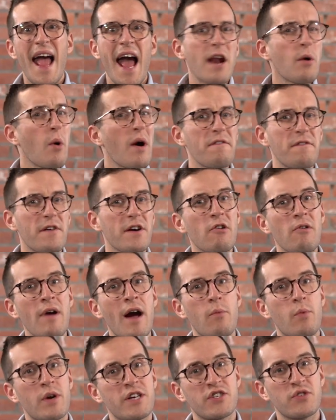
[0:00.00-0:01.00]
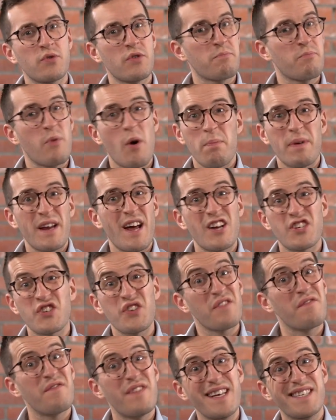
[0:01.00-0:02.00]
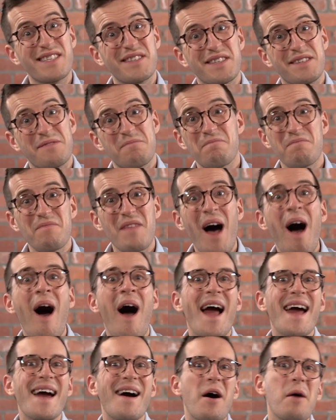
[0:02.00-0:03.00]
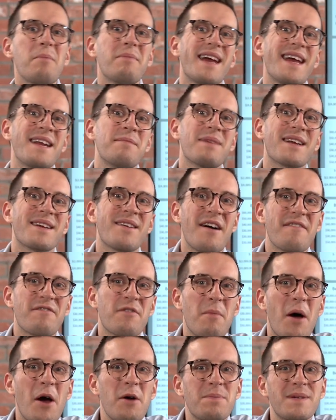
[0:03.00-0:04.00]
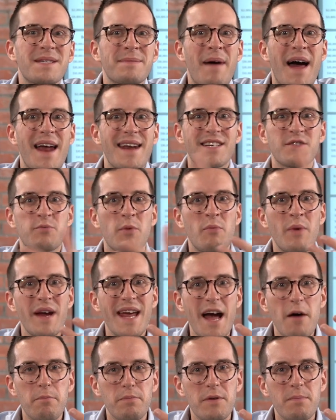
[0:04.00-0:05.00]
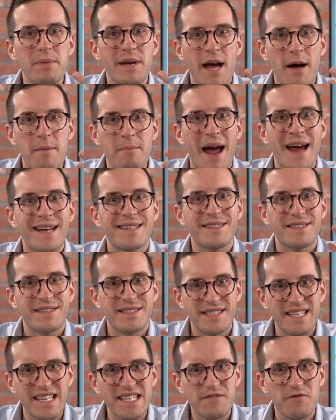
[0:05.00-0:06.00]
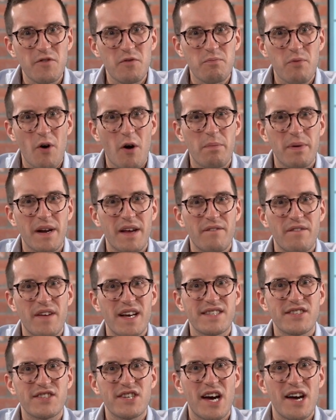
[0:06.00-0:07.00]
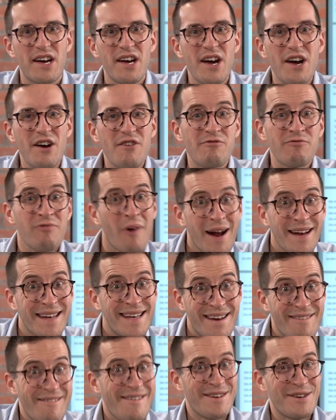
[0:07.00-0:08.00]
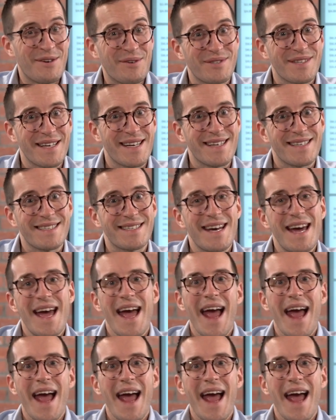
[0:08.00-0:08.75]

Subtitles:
How do I figure out which sort of property I should invest in? Hi, I'm Ed McKnight from Opes Partners, where we help you become a successful property investor right here in New Zealand.